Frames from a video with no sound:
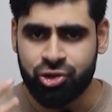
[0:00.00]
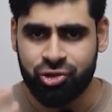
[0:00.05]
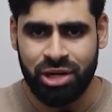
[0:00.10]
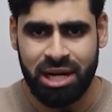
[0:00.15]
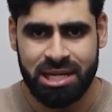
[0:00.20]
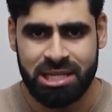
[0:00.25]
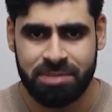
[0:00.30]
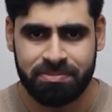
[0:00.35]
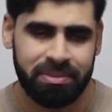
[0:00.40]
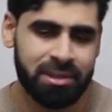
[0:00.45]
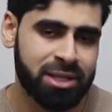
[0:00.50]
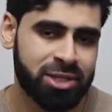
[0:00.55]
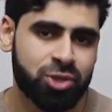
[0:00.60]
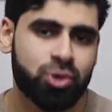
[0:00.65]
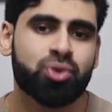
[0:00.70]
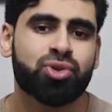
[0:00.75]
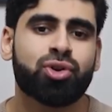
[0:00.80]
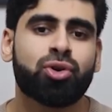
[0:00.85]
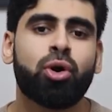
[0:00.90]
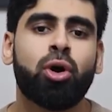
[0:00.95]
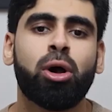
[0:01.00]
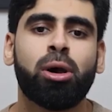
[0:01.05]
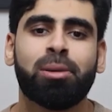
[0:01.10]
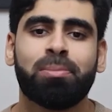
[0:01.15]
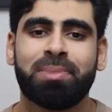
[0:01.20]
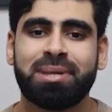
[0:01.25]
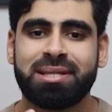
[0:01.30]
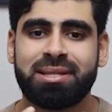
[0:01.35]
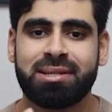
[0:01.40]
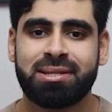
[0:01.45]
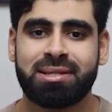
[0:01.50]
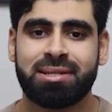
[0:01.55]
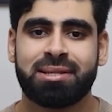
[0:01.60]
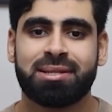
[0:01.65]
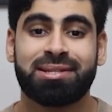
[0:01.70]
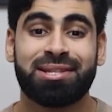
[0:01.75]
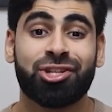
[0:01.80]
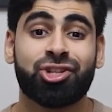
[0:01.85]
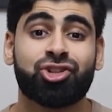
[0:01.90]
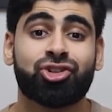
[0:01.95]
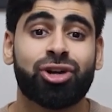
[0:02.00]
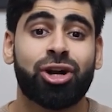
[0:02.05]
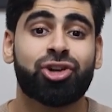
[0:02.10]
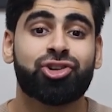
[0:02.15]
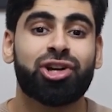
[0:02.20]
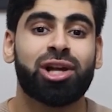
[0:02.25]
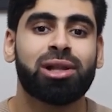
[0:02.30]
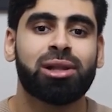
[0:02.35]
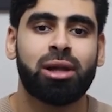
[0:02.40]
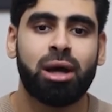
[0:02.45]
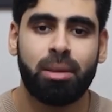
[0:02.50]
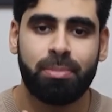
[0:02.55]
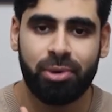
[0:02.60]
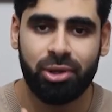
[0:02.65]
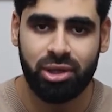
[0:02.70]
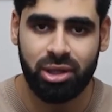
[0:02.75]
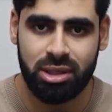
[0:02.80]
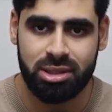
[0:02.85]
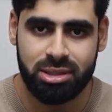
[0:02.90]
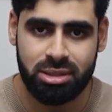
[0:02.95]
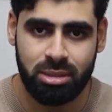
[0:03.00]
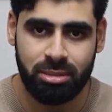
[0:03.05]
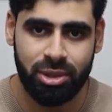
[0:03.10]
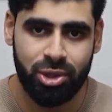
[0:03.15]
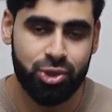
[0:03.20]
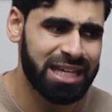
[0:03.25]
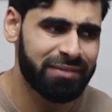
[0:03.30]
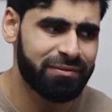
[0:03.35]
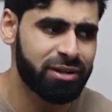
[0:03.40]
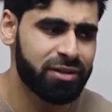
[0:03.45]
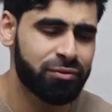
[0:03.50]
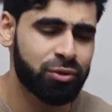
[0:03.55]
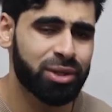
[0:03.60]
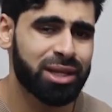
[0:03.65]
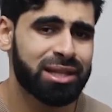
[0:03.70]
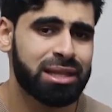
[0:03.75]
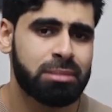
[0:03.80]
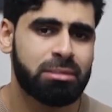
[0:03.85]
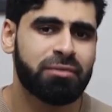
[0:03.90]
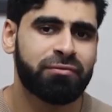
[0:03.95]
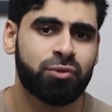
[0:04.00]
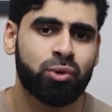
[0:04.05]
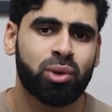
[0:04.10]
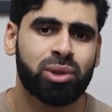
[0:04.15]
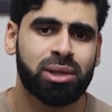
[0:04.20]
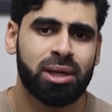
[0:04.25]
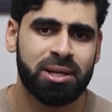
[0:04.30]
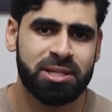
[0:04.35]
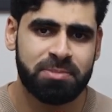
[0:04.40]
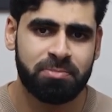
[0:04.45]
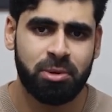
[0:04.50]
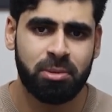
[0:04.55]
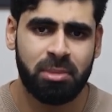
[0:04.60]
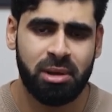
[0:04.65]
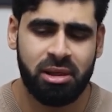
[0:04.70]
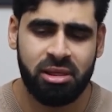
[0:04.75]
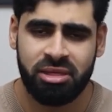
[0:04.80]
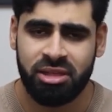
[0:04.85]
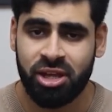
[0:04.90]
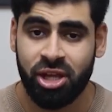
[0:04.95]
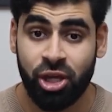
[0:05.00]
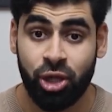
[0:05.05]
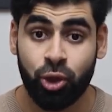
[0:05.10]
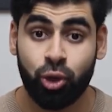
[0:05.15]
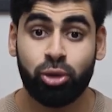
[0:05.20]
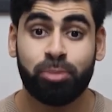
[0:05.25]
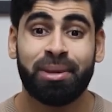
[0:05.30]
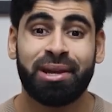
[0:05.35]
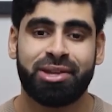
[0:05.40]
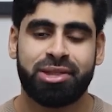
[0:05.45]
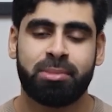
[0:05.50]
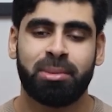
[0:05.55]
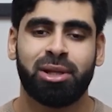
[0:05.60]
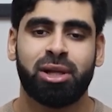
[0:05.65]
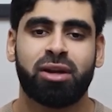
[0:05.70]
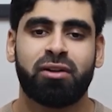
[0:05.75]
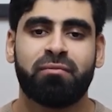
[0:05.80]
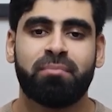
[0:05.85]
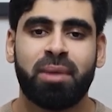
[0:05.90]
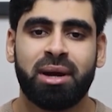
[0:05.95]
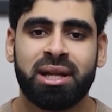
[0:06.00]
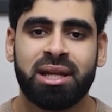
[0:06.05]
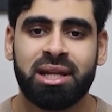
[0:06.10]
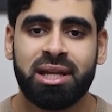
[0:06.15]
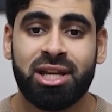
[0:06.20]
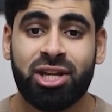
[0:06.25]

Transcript: transplants, those are all businesses that charge a lot per customer. Even if you get them a few clients per month, you'll make them a lot of money.